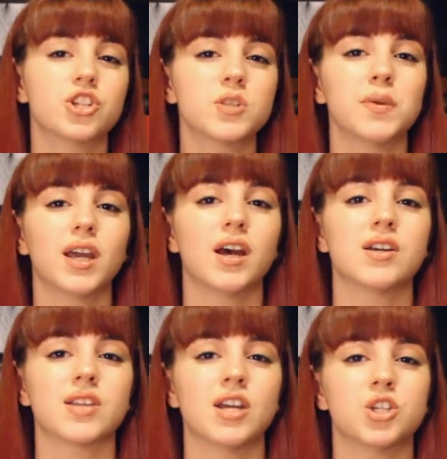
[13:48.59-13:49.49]
just
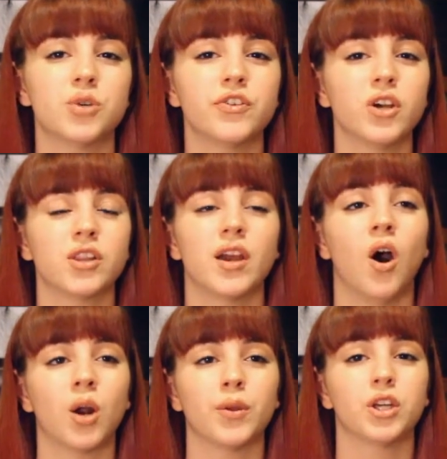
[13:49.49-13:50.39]
because I do feel like they
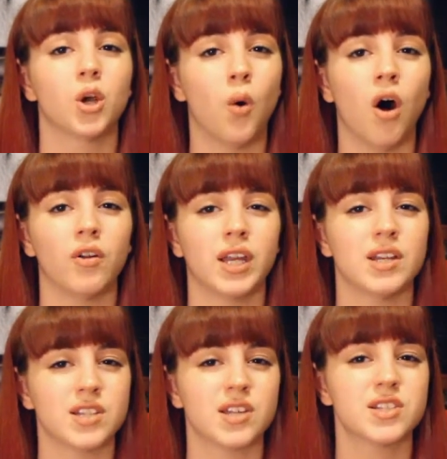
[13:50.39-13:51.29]
are really good quality,
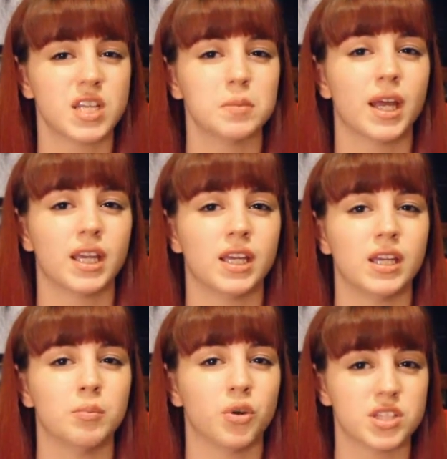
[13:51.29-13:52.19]
it does seem like
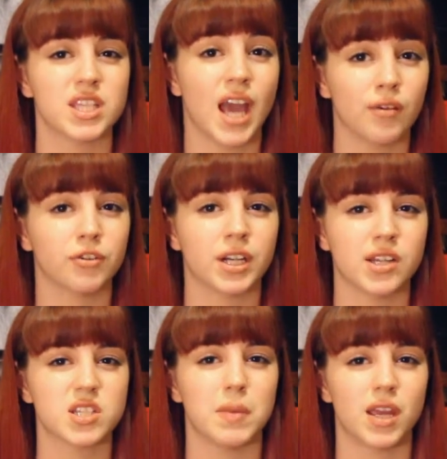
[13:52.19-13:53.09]
he puts the effort
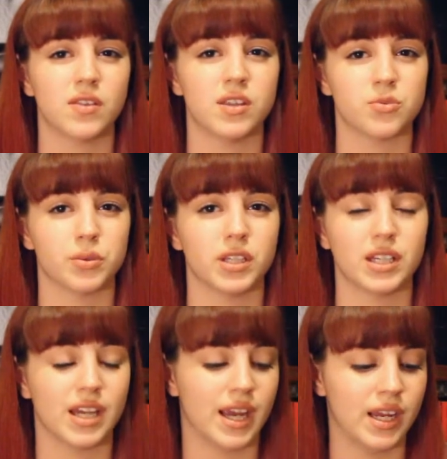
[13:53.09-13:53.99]
in to make these
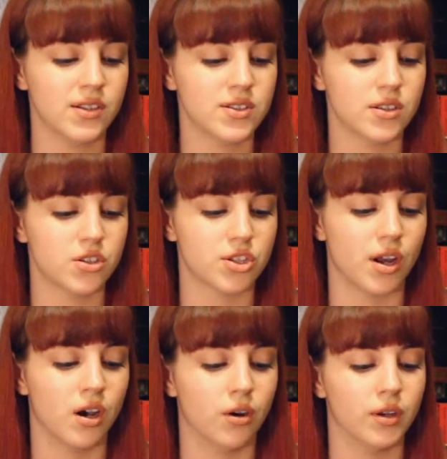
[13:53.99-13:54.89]
really nice,
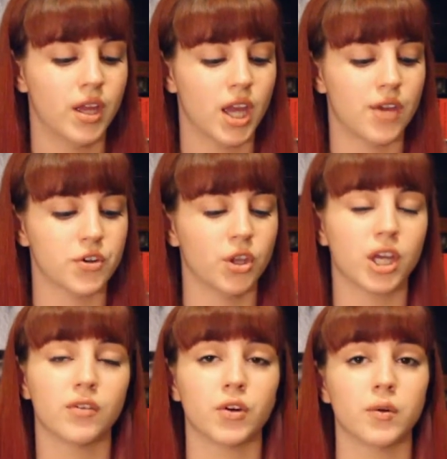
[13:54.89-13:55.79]
so if you're
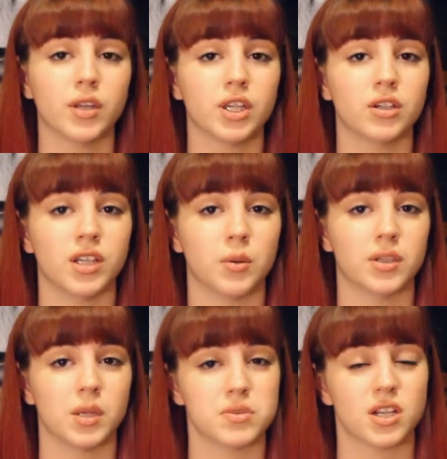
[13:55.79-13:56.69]
looking for a really good
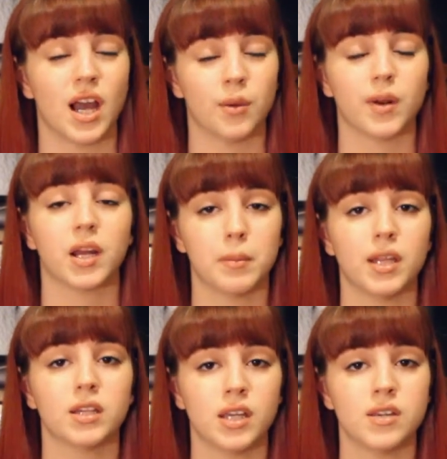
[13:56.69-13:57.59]
liquid lipstick, I'd
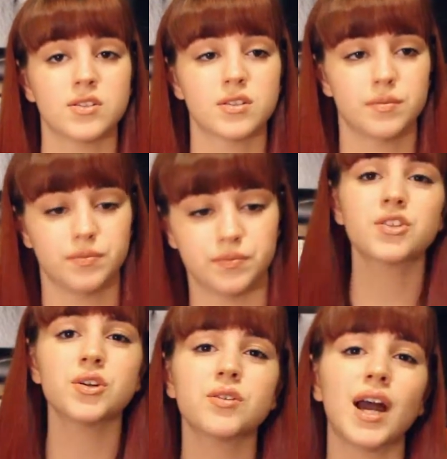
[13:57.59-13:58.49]
recommend these.
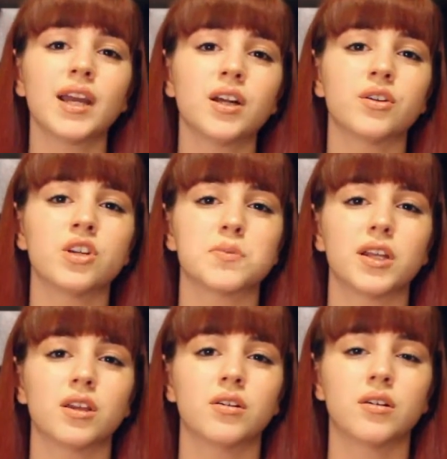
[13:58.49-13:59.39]
So that concludes
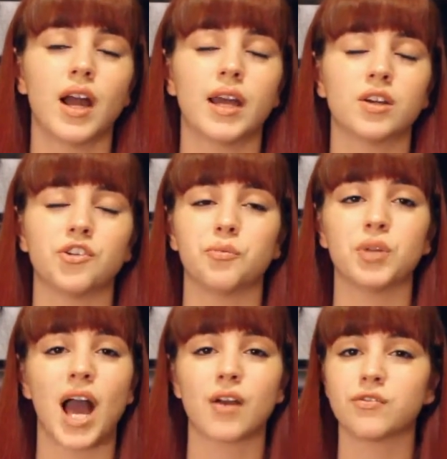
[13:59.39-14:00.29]
my little kind of
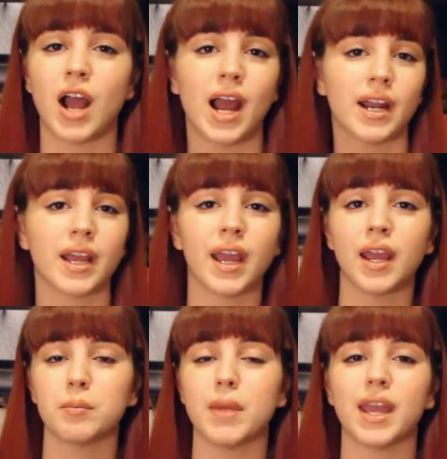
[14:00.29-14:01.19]
Black
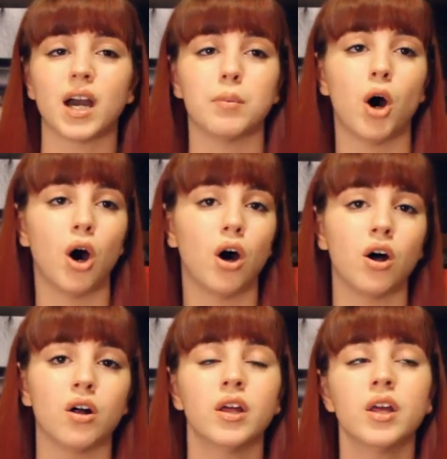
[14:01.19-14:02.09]
Friday makeup
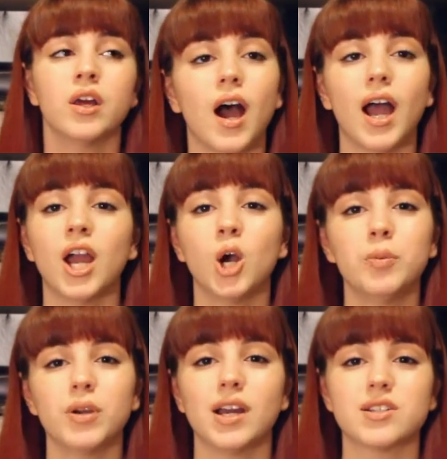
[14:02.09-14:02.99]
haul. I
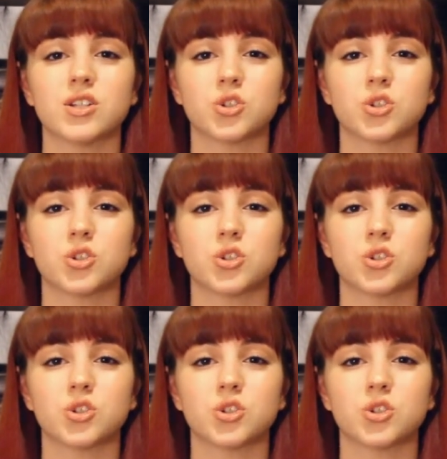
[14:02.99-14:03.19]
hope you guys